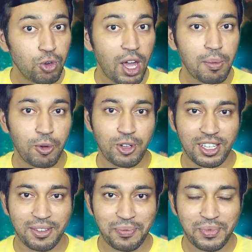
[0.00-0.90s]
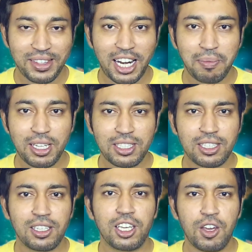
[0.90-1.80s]
dual booting. That
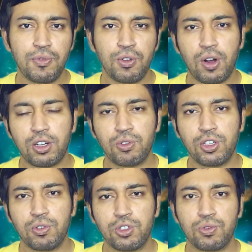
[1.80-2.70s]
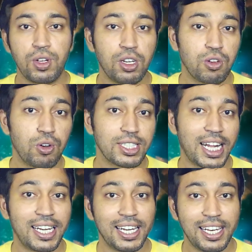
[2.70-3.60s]
means if you want to use Windows
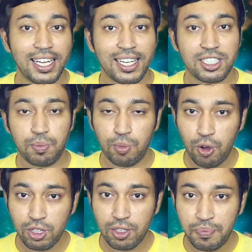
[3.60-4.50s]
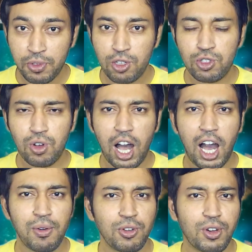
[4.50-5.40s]
and Linux both, so
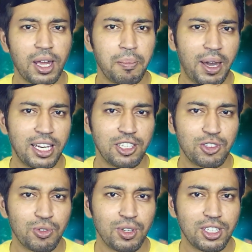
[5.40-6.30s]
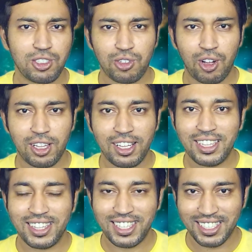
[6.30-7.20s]
how you can manage to install
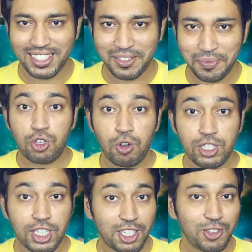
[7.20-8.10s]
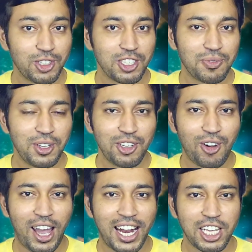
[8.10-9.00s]
this. So stick to this
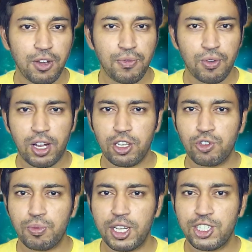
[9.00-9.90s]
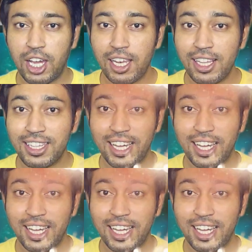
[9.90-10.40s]
video, and if you are new to my channel,